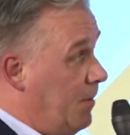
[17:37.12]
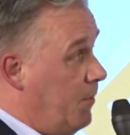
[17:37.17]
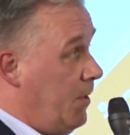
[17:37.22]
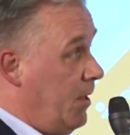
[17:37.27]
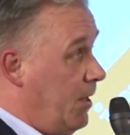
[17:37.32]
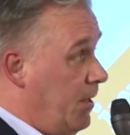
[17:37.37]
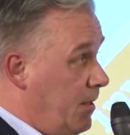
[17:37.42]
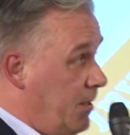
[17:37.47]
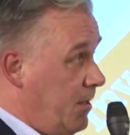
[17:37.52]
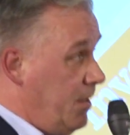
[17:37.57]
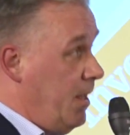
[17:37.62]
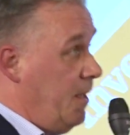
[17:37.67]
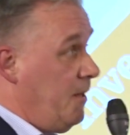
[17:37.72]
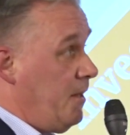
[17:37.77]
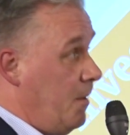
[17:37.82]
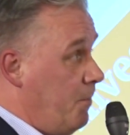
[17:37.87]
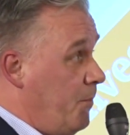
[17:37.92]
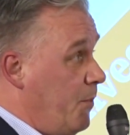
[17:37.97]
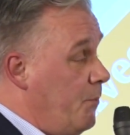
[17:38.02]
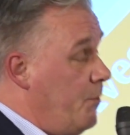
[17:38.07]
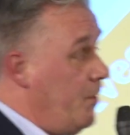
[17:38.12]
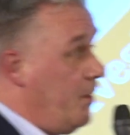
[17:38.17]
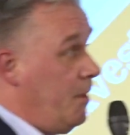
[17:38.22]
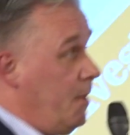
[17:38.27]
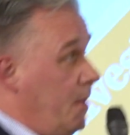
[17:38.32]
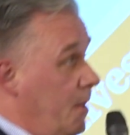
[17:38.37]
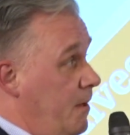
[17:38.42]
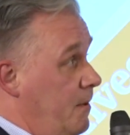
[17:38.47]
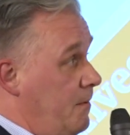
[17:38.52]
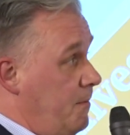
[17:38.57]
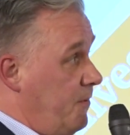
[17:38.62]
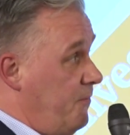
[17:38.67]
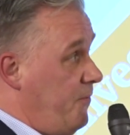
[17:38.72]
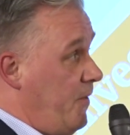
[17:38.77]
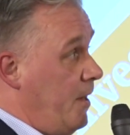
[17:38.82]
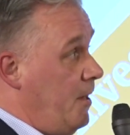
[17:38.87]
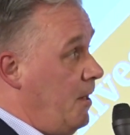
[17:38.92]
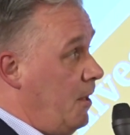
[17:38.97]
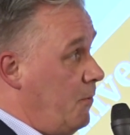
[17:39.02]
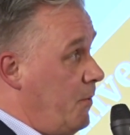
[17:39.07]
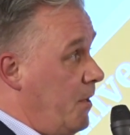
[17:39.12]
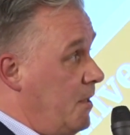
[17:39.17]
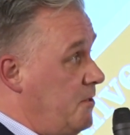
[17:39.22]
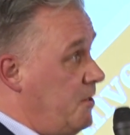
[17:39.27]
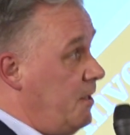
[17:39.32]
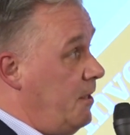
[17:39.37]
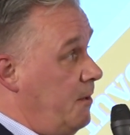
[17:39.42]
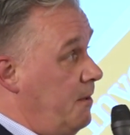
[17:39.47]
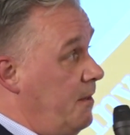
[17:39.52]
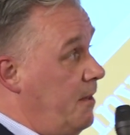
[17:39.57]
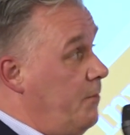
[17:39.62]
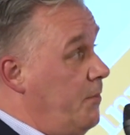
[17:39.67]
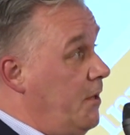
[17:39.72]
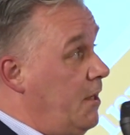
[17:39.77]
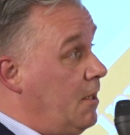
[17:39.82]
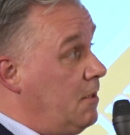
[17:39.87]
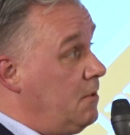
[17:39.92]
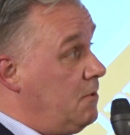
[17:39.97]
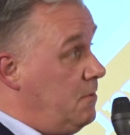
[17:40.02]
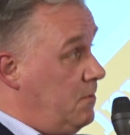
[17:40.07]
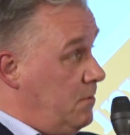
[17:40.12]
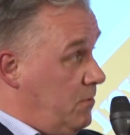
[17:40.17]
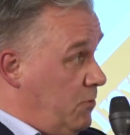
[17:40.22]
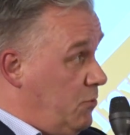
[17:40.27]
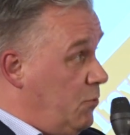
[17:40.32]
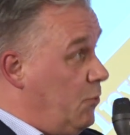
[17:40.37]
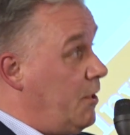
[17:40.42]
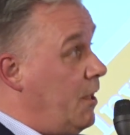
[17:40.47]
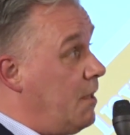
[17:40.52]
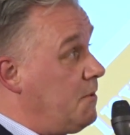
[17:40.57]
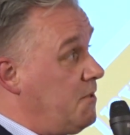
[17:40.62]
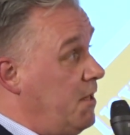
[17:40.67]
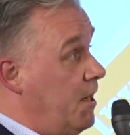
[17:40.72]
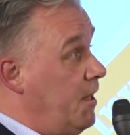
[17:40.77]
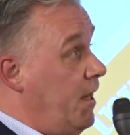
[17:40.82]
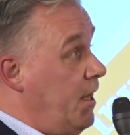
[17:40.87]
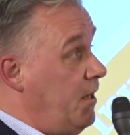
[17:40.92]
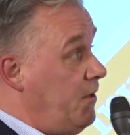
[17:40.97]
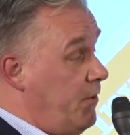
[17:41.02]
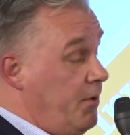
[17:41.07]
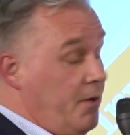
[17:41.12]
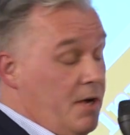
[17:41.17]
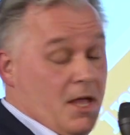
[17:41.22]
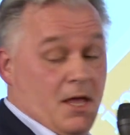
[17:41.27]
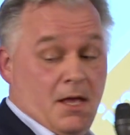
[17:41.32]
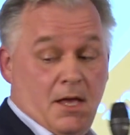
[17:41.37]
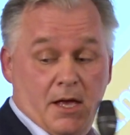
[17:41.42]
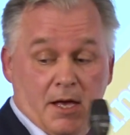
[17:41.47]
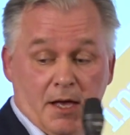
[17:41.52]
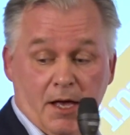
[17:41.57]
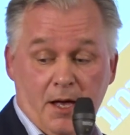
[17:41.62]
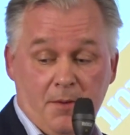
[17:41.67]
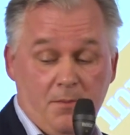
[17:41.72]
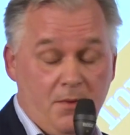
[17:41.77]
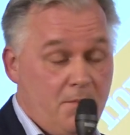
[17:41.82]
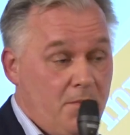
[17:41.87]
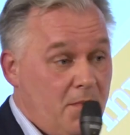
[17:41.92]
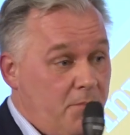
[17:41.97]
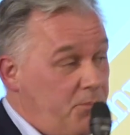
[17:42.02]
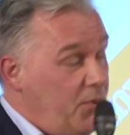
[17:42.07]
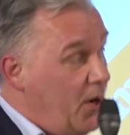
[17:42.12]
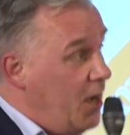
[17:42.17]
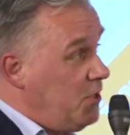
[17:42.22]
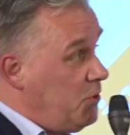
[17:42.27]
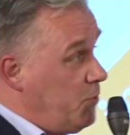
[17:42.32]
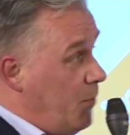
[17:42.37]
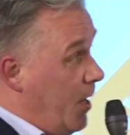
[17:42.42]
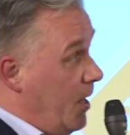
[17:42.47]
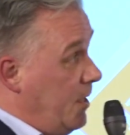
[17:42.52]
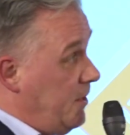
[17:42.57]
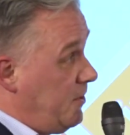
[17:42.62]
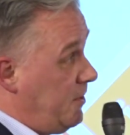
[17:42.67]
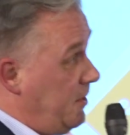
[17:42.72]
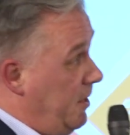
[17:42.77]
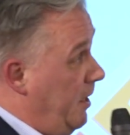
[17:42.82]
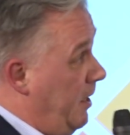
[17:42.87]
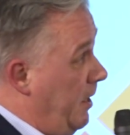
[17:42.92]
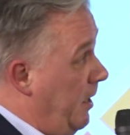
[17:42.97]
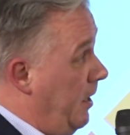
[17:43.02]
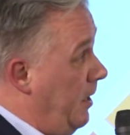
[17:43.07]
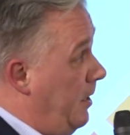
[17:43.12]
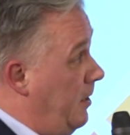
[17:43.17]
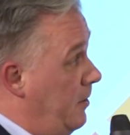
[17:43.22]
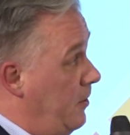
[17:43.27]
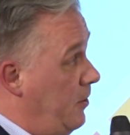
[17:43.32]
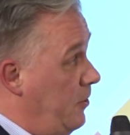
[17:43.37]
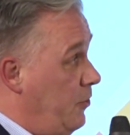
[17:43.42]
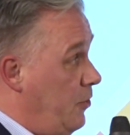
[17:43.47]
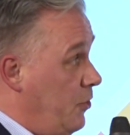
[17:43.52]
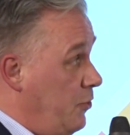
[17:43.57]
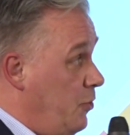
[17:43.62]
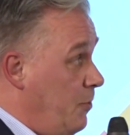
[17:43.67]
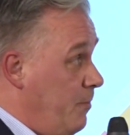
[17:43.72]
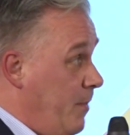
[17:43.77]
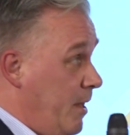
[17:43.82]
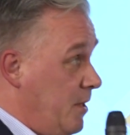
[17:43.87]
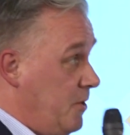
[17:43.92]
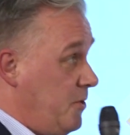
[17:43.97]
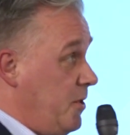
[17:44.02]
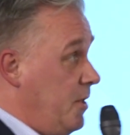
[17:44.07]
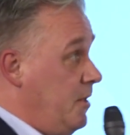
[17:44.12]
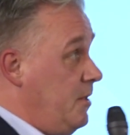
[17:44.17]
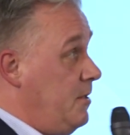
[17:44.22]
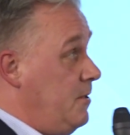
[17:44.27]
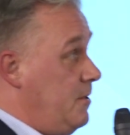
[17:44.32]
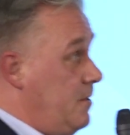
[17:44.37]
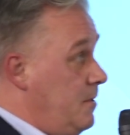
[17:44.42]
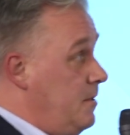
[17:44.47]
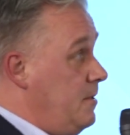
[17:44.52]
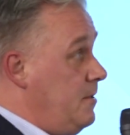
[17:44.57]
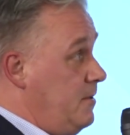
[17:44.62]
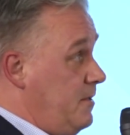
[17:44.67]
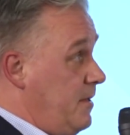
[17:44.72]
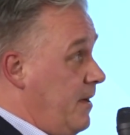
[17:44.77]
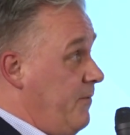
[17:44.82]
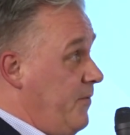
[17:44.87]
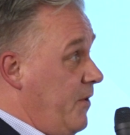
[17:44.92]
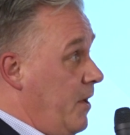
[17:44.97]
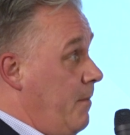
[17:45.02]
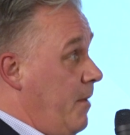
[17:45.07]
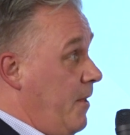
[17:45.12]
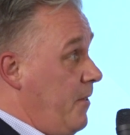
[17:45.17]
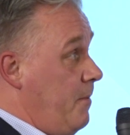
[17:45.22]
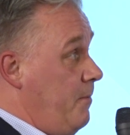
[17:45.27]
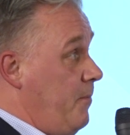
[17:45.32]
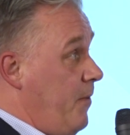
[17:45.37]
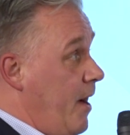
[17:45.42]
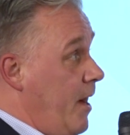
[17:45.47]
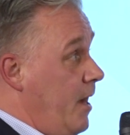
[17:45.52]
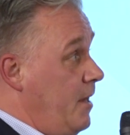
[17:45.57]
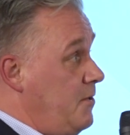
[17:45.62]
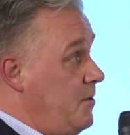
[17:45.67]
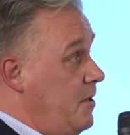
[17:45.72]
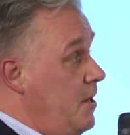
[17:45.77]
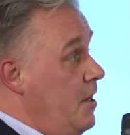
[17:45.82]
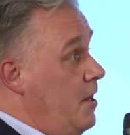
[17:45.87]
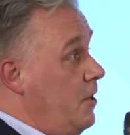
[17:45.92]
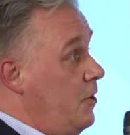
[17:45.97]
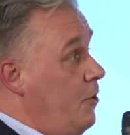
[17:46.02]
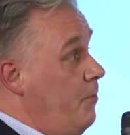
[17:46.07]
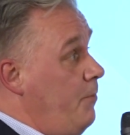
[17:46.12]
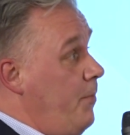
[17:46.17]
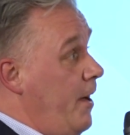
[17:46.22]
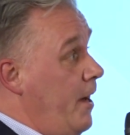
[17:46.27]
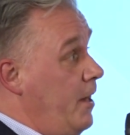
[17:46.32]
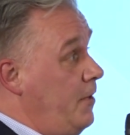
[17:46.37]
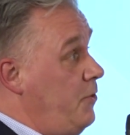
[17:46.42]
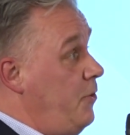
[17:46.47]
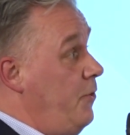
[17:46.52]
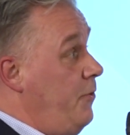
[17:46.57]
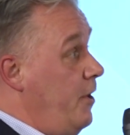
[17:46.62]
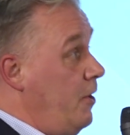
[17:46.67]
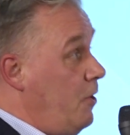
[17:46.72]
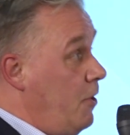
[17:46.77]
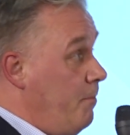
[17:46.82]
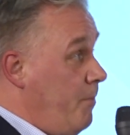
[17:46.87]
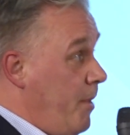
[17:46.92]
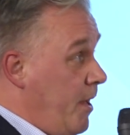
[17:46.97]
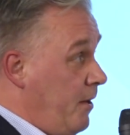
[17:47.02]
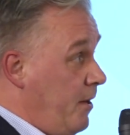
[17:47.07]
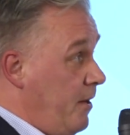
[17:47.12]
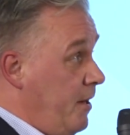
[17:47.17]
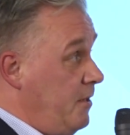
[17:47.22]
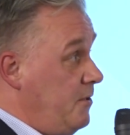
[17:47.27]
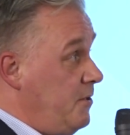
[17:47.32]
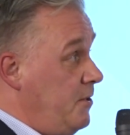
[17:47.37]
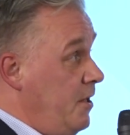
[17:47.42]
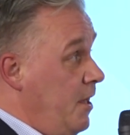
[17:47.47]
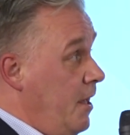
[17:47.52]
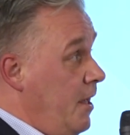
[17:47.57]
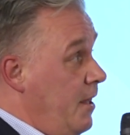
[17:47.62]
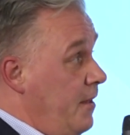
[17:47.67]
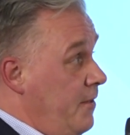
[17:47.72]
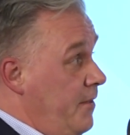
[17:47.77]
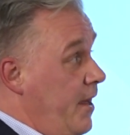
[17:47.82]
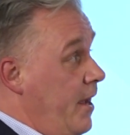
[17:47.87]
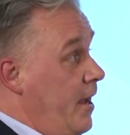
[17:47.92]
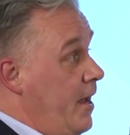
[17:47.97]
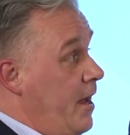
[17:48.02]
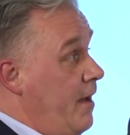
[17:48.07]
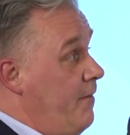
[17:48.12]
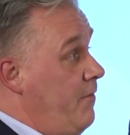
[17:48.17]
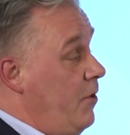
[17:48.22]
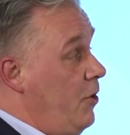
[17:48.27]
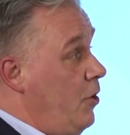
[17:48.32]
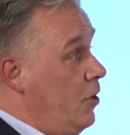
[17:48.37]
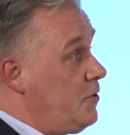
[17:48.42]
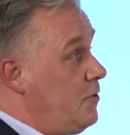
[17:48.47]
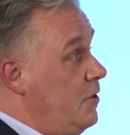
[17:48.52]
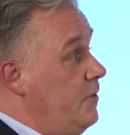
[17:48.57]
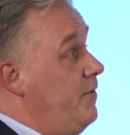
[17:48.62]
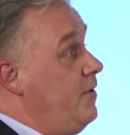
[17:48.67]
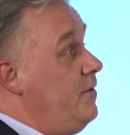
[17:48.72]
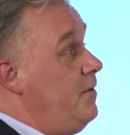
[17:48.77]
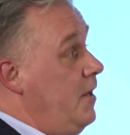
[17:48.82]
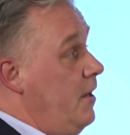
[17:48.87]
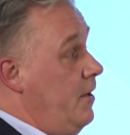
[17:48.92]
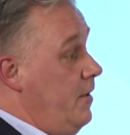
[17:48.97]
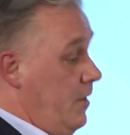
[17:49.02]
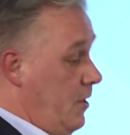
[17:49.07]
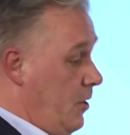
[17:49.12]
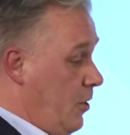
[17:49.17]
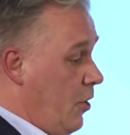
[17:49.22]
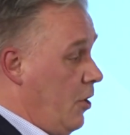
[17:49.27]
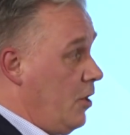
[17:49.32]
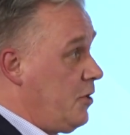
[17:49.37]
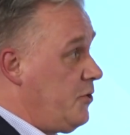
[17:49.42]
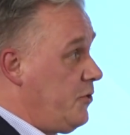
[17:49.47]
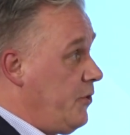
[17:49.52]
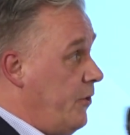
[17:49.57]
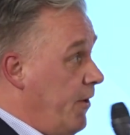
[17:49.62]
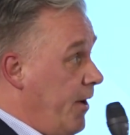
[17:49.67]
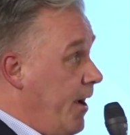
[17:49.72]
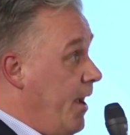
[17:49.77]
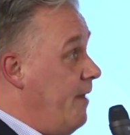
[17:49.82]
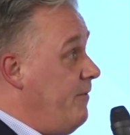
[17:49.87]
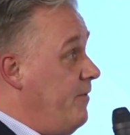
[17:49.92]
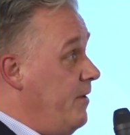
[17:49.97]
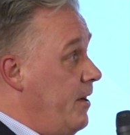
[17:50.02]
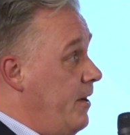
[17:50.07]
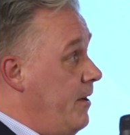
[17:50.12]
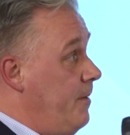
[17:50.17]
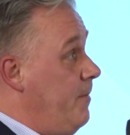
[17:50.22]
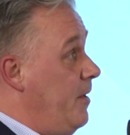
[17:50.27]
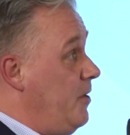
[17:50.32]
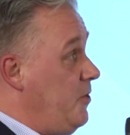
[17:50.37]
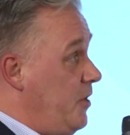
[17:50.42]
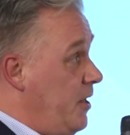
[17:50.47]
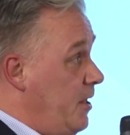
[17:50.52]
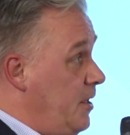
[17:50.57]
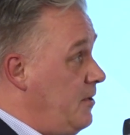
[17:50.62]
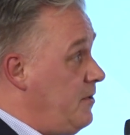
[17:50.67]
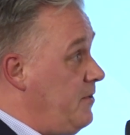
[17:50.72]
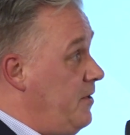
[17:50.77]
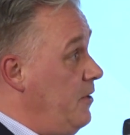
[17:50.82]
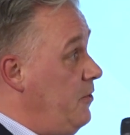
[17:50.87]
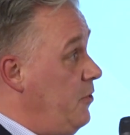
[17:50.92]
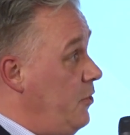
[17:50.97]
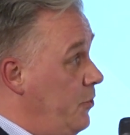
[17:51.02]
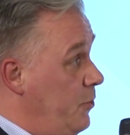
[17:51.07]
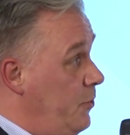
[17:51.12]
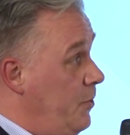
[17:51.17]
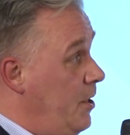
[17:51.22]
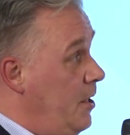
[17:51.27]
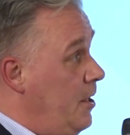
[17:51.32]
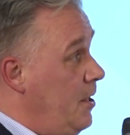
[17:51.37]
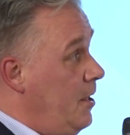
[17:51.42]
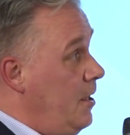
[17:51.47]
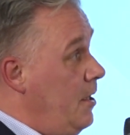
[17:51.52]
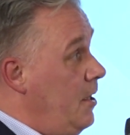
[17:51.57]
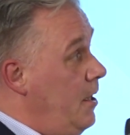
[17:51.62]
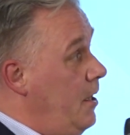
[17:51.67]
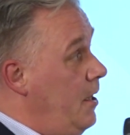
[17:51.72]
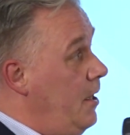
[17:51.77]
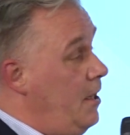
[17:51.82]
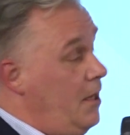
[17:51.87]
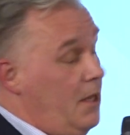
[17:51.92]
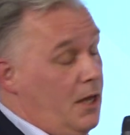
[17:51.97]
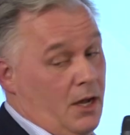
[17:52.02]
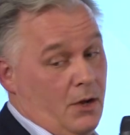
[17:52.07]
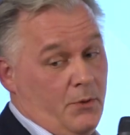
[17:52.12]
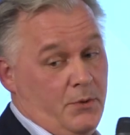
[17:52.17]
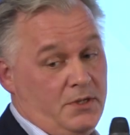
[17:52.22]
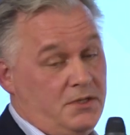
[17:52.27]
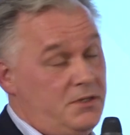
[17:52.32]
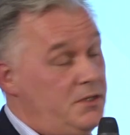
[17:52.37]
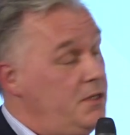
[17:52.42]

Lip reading: I will end up with the final question, and then we can talk outside later. Price-wise, you mentioned something about the price compared to the competitors. They have a lot of larger, heavier machines than you. How is